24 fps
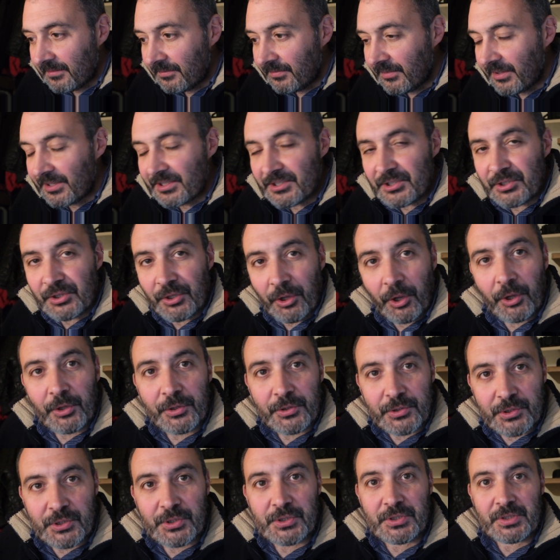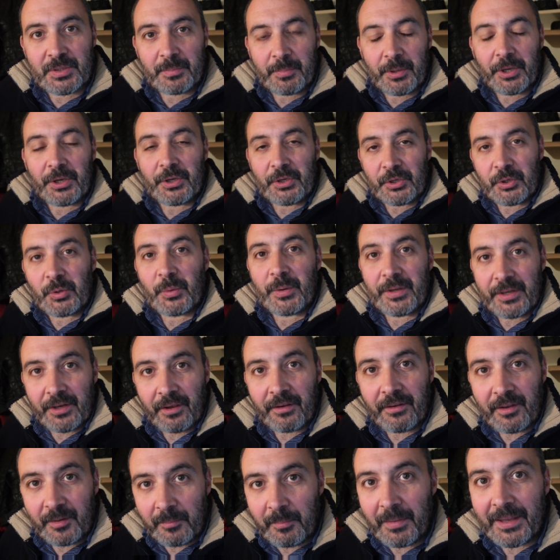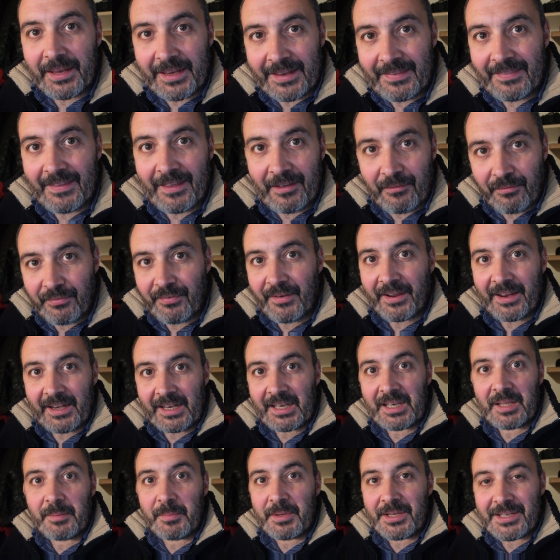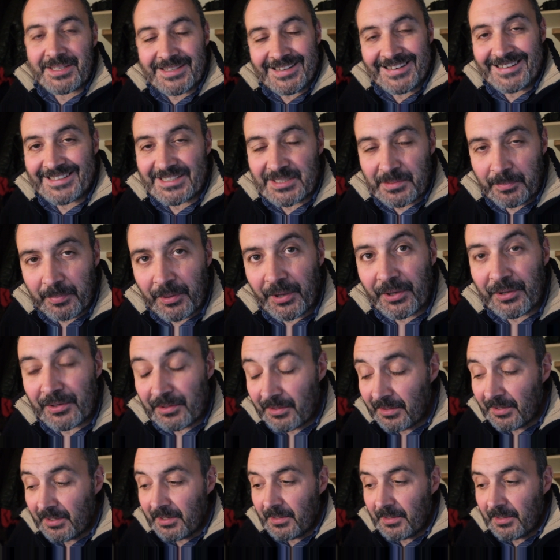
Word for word: That it's not just about going out and making that final image. It's about